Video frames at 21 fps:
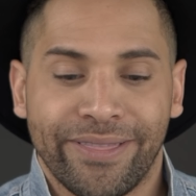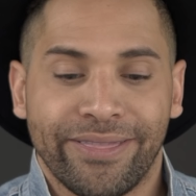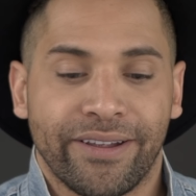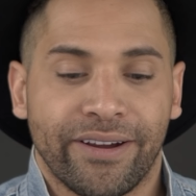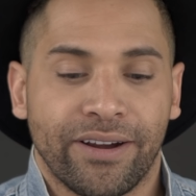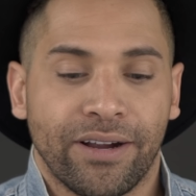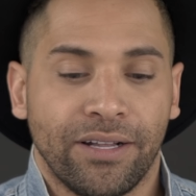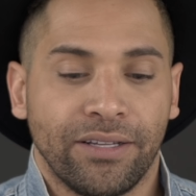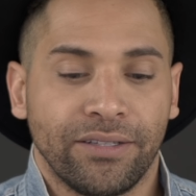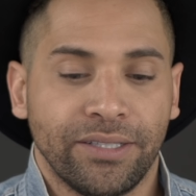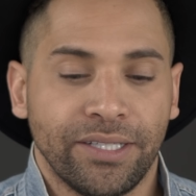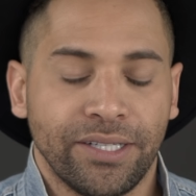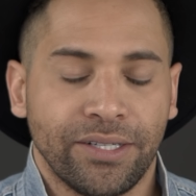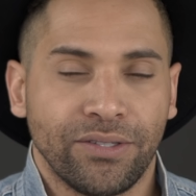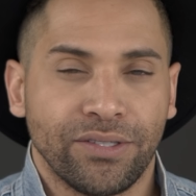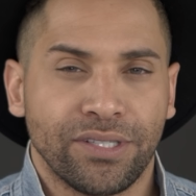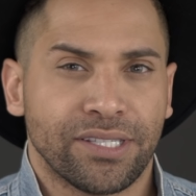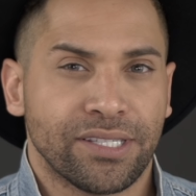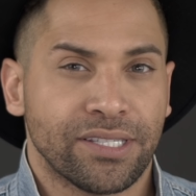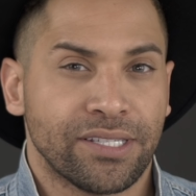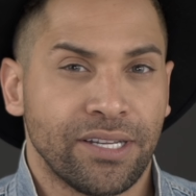they're a little
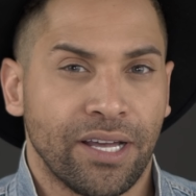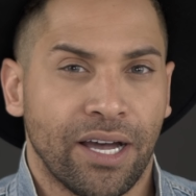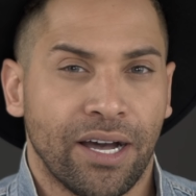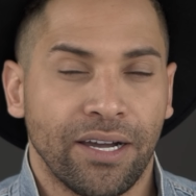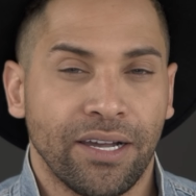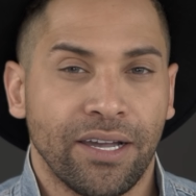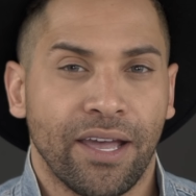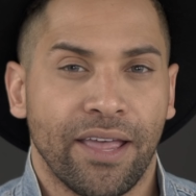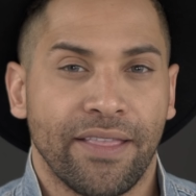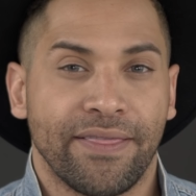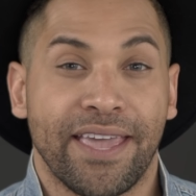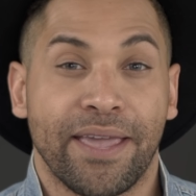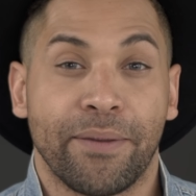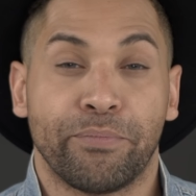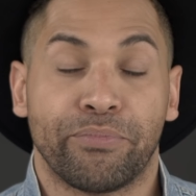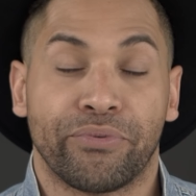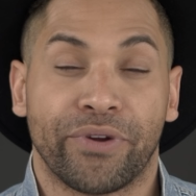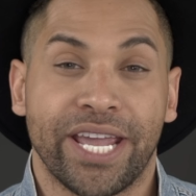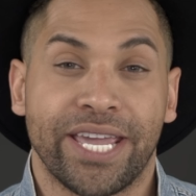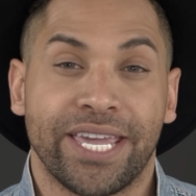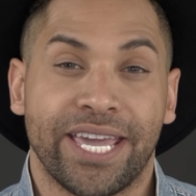snug, they
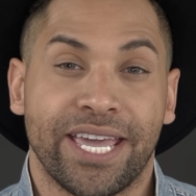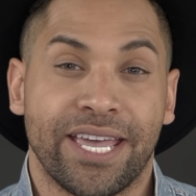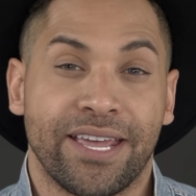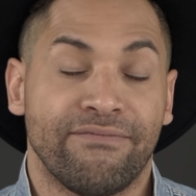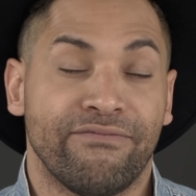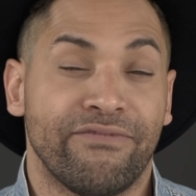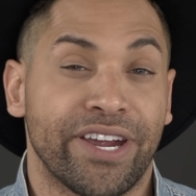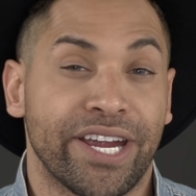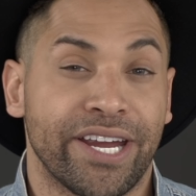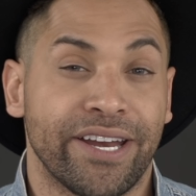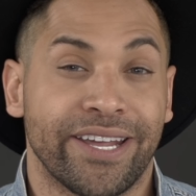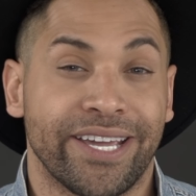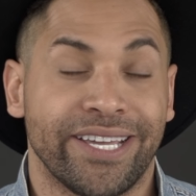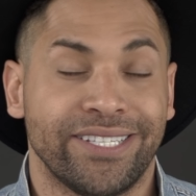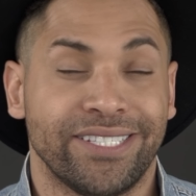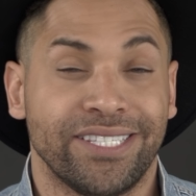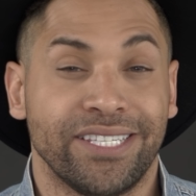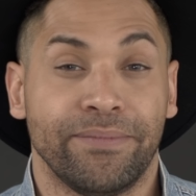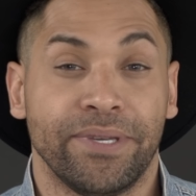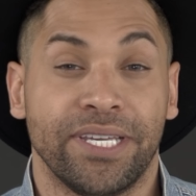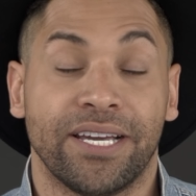break in very
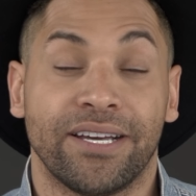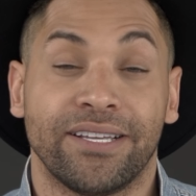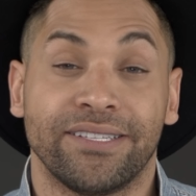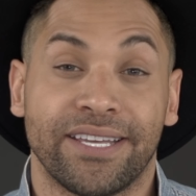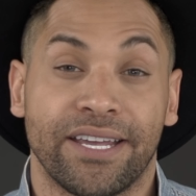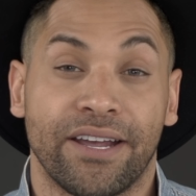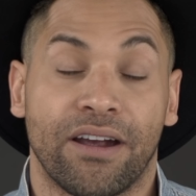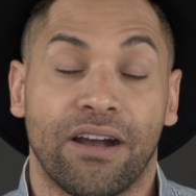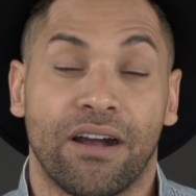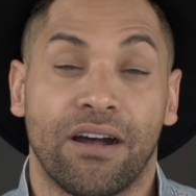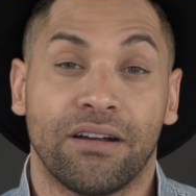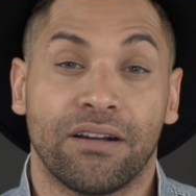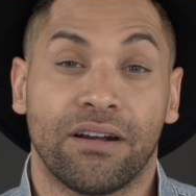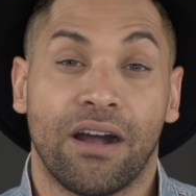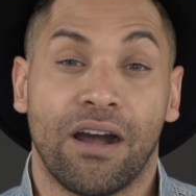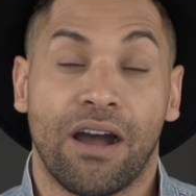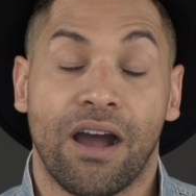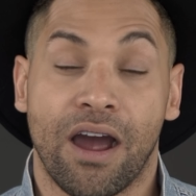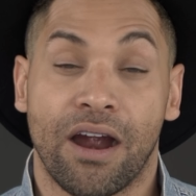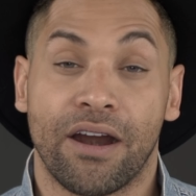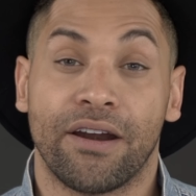nicely because they are all,
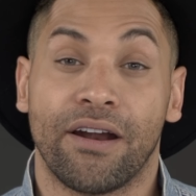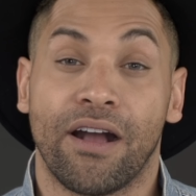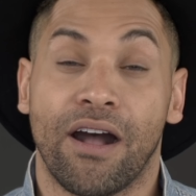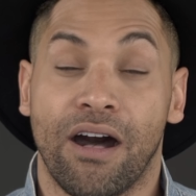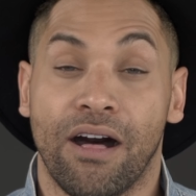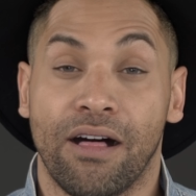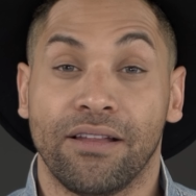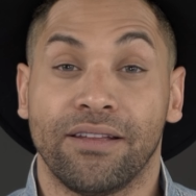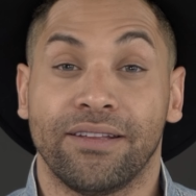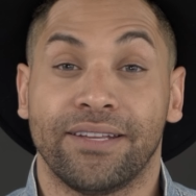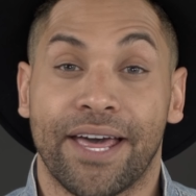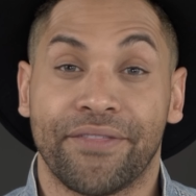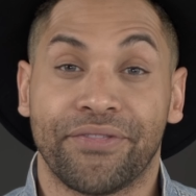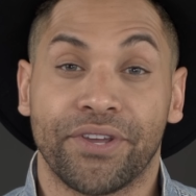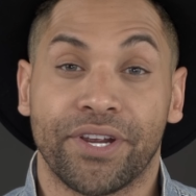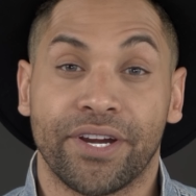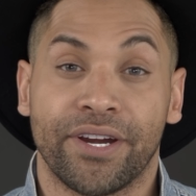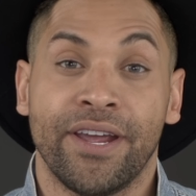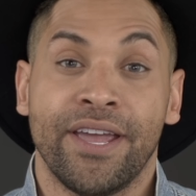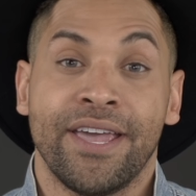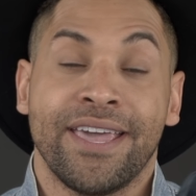are all
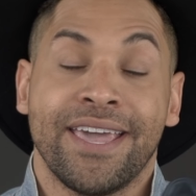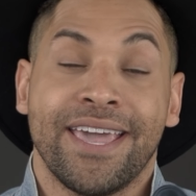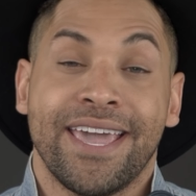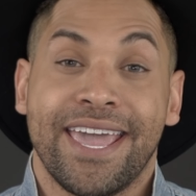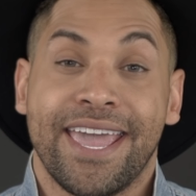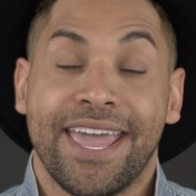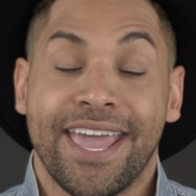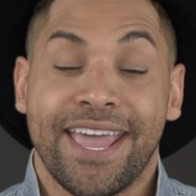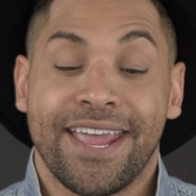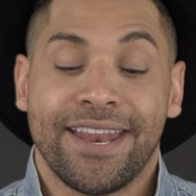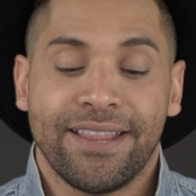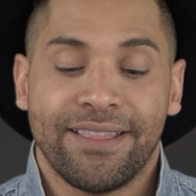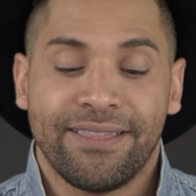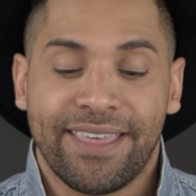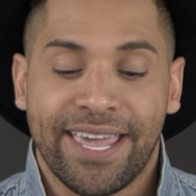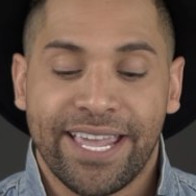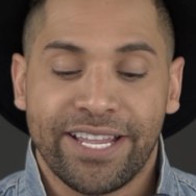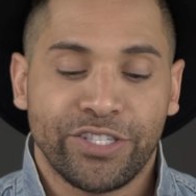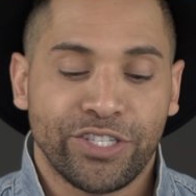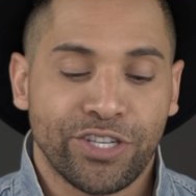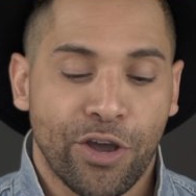leather and
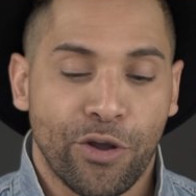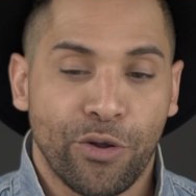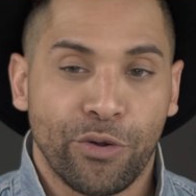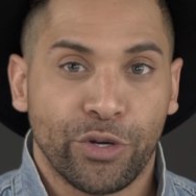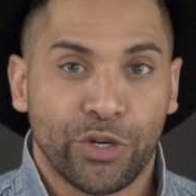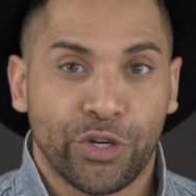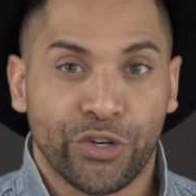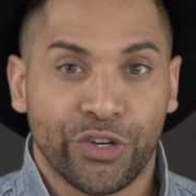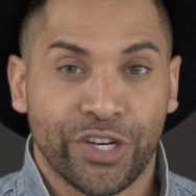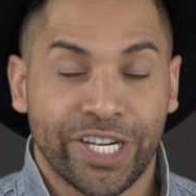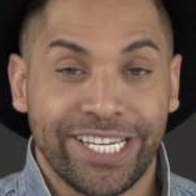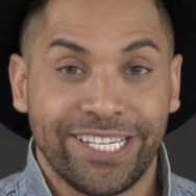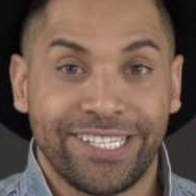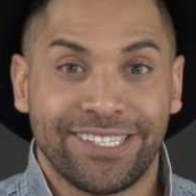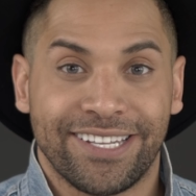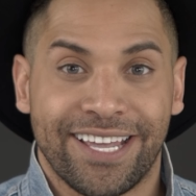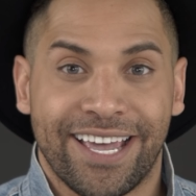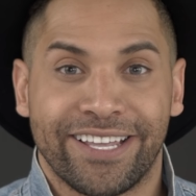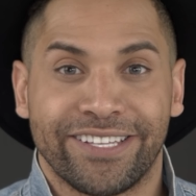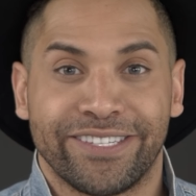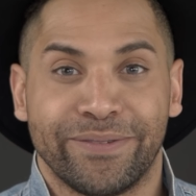they don't
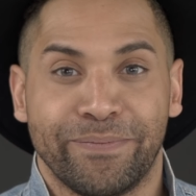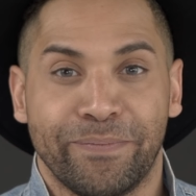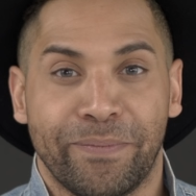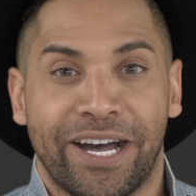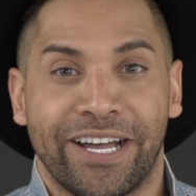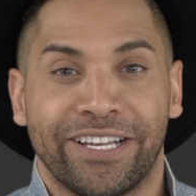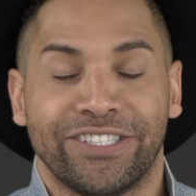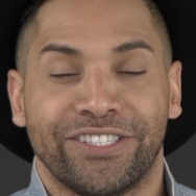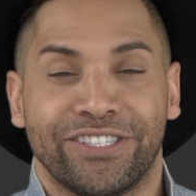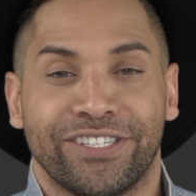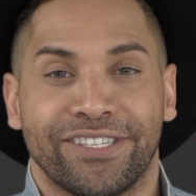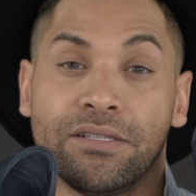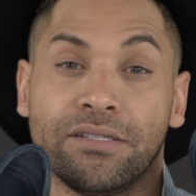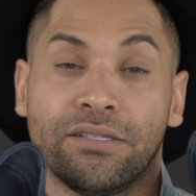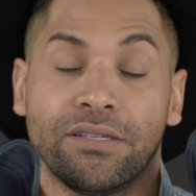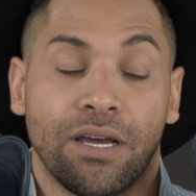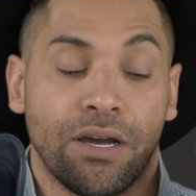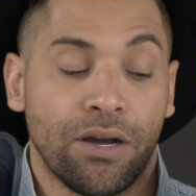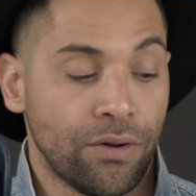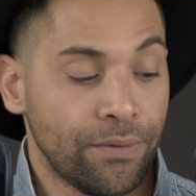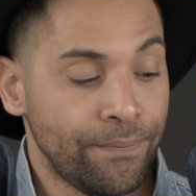crease as much.
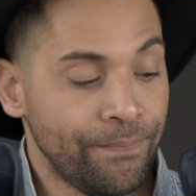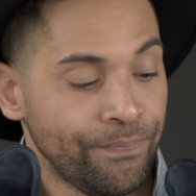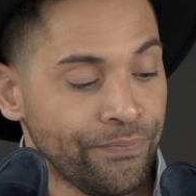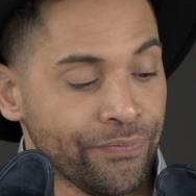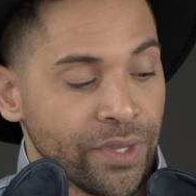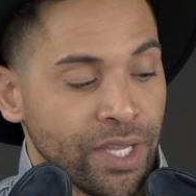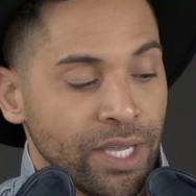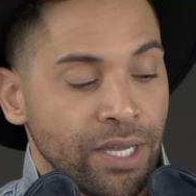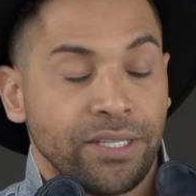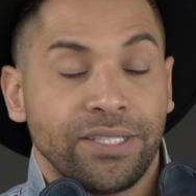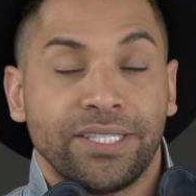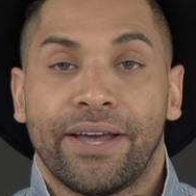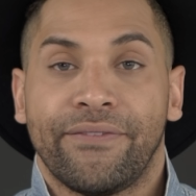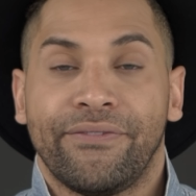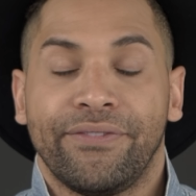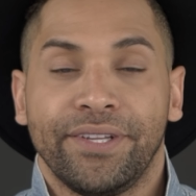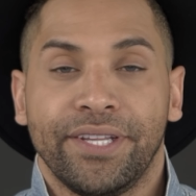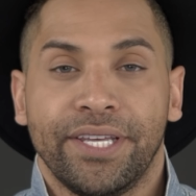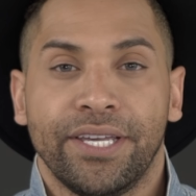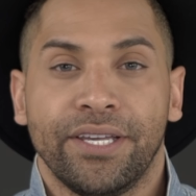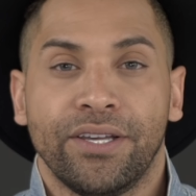So
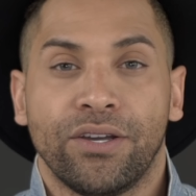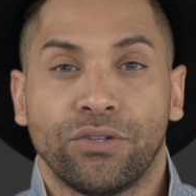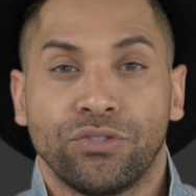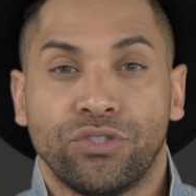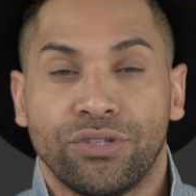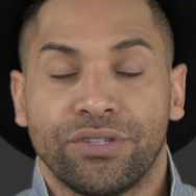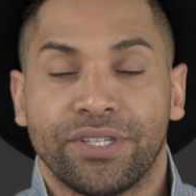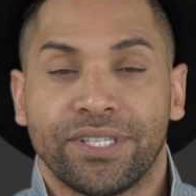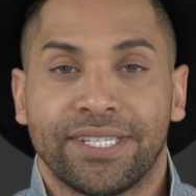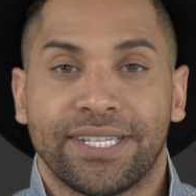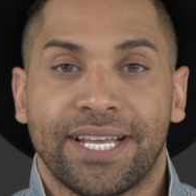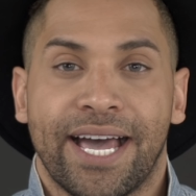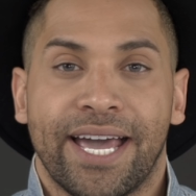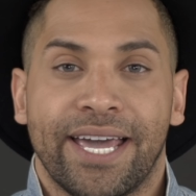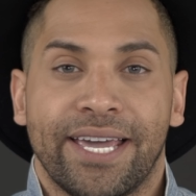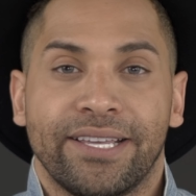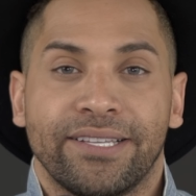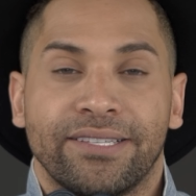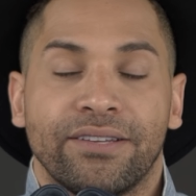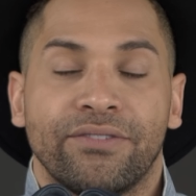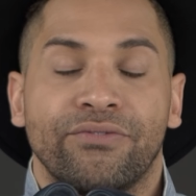definitely go true to
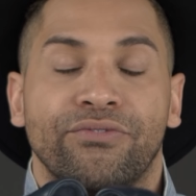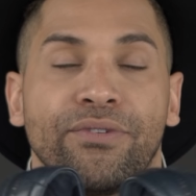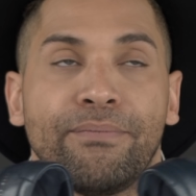size.